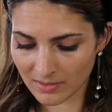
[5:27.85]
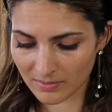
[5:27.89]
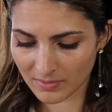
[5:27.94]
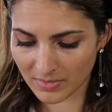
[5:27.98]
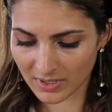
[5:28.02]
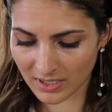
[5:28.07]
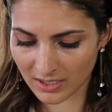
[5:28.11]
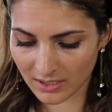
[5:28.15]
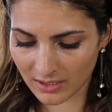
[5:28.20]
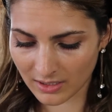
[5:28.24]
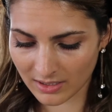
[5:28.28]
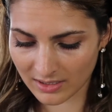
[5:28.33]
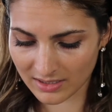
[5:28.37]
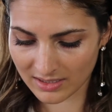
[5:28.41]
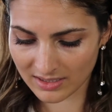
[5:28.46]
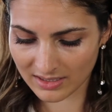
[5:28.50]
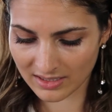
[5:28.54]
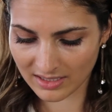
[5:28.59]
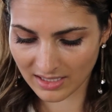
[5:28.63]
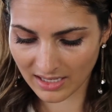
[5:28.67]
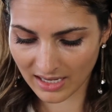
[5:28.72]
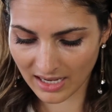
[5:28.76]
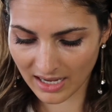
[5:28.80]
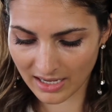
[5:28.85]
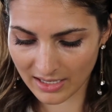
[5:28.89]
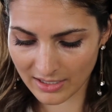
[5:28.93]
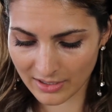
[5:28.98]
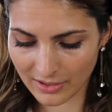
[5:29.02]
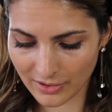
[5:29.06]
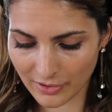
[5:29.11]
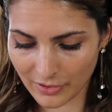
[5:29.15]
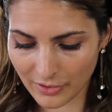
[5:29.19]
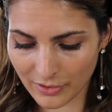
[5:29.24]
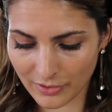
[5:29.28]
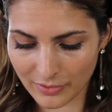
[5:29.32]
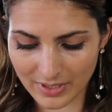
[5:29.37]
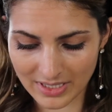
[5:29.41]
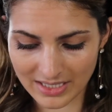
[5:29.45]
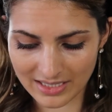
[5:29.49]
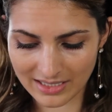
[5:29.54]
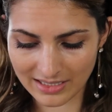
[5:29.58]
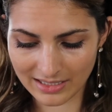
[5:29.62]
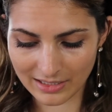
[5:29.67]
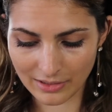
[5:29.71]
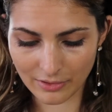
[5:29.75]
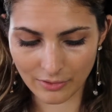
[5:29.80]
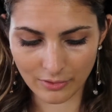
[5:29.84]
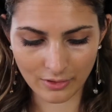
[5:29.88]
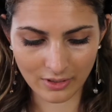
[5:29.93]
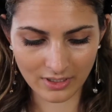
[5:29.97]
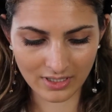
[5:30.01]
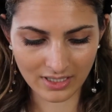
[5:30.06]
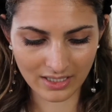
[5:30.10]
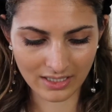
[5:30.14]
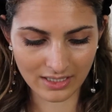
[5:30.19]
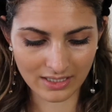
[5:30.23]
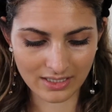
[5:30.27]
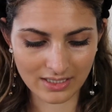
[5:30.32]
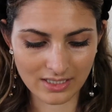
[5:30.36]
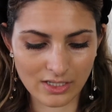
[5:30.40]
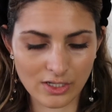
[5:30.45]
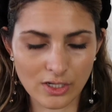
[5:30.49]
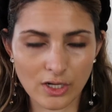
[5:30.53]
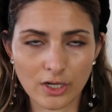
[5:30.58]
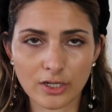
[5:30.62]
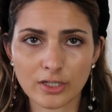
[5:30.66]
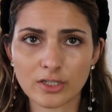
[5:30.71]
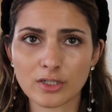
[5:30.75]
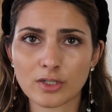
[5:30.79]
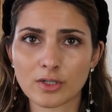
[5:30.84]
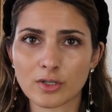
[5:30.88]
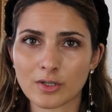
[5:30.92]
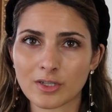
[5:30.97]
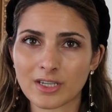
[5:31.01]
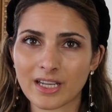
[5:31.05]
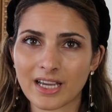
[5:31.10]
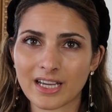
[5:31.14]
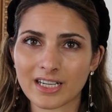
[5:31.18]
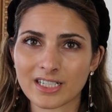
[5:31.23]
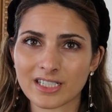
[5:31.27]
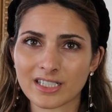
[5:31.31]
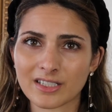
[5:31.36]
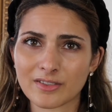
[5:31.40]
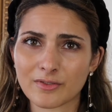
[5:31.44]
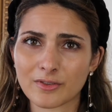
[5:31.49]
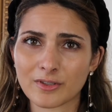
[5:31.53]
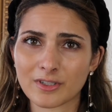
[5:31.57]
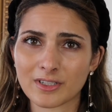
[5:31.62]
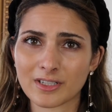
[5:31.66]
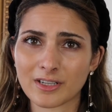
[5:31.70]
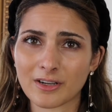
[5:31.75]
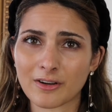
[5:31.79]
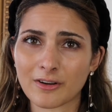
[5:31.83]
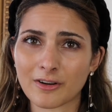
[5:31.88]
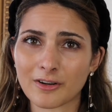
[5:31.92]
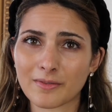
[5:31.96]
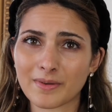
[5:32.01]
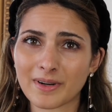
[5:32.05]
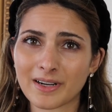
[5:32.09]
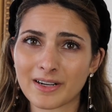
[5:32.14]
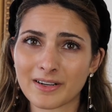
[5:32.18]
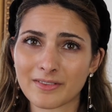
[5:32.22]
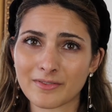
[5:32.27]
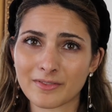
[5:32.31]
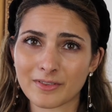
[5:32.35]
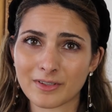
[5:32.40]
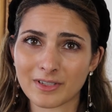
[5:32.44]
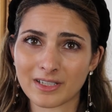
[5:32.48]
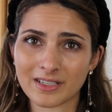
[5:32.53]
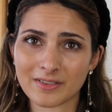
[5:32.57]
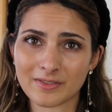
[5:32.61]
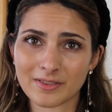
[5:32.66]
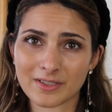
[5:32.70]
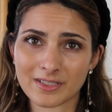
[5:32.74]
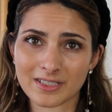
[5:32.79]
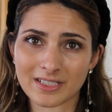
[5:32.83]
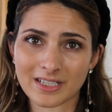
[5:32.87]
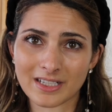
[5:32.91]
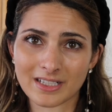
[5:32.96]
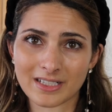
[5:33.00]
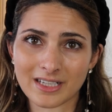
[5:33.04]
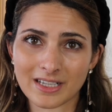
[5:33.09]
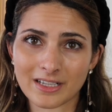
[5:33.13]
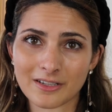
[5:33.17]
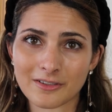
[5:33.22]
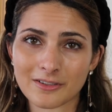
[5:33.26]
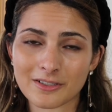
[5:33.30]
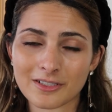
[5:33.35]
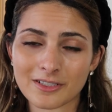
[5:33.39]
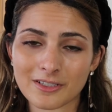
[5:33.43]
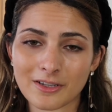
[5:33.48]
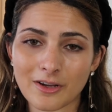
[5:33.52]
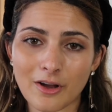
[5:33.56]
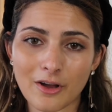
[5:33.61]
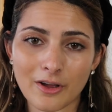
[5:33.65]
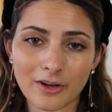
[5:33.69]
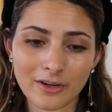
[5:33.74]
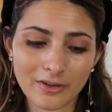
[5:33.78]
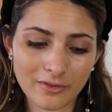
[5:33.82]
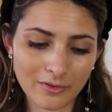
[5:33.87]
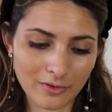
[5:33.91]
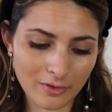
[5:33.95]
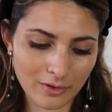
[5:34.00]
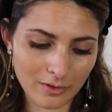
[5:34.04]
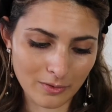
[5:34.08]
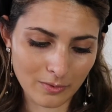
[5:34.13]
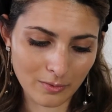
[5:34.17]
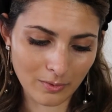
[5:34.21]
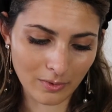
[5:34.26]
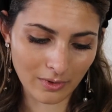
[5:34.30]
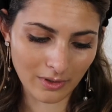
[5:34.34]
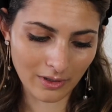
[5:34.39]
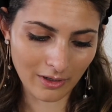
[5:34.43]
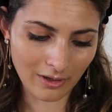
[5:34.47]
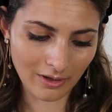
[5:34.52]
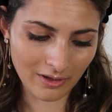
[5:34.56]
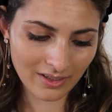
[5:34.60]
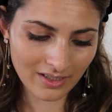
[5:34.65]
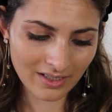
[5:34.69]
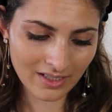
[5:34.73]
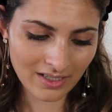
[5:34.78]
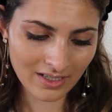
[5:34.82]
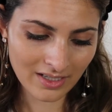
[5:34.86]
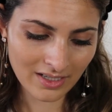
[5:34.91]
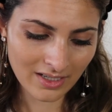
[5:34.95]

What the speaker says: because I recently heard that it's not good actually for the hardware if you leave the stickers on for too long.